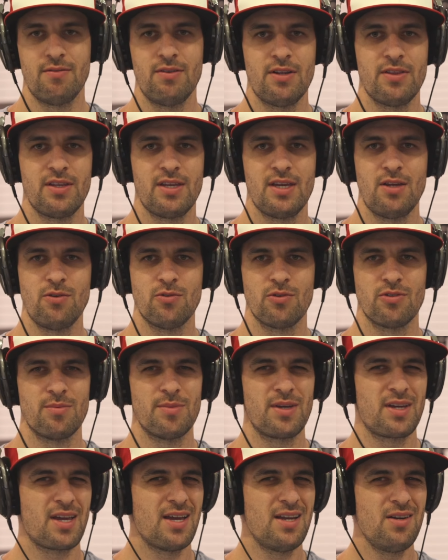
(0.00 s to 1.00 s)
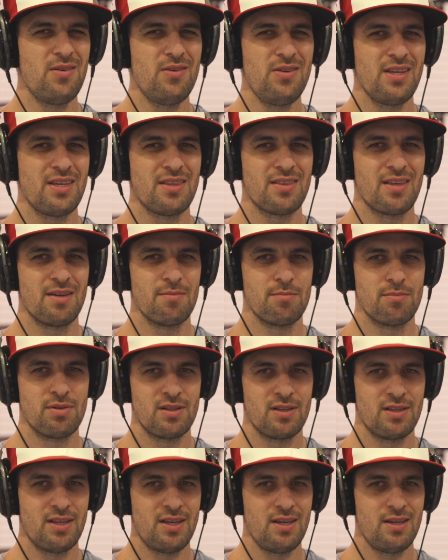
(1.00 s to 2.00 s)
even on the Angels, I'm like, I don't think they
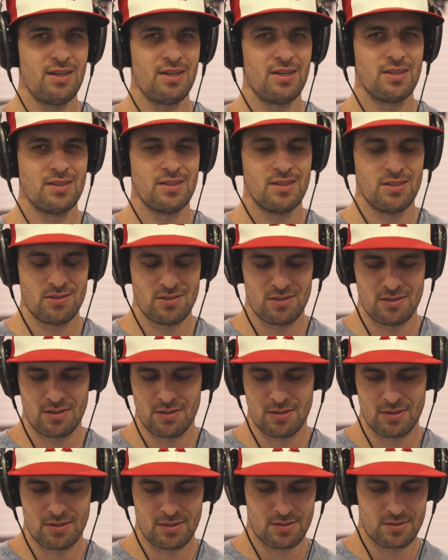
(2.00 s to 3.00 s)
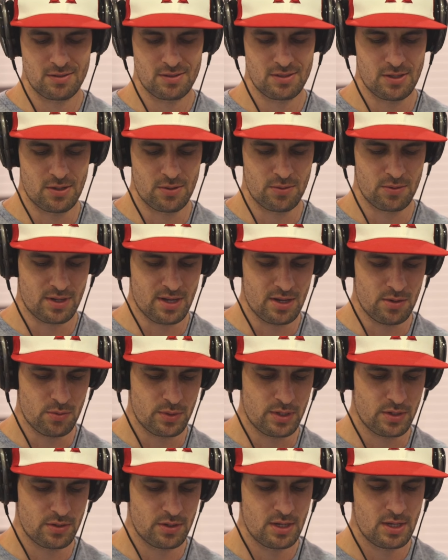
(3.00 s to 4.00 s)
played this year, so kind of
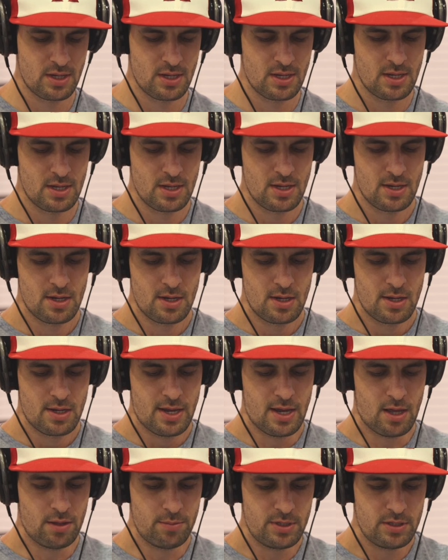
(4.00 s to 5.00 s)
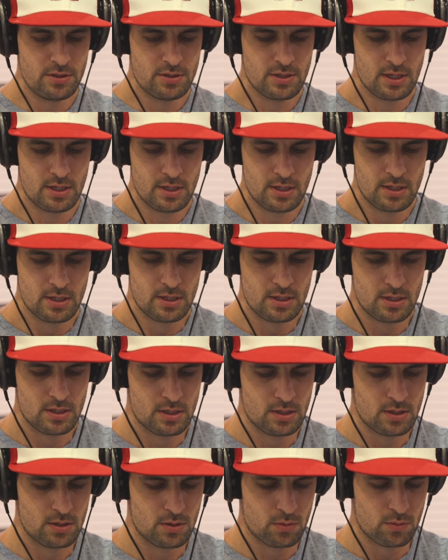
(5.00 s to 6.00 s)
weird. Albies,
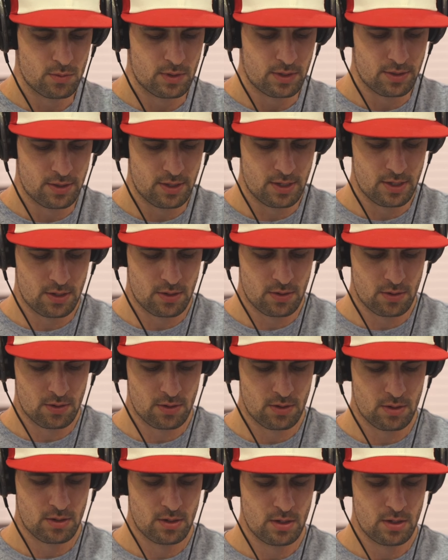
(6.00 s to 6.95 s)
right there.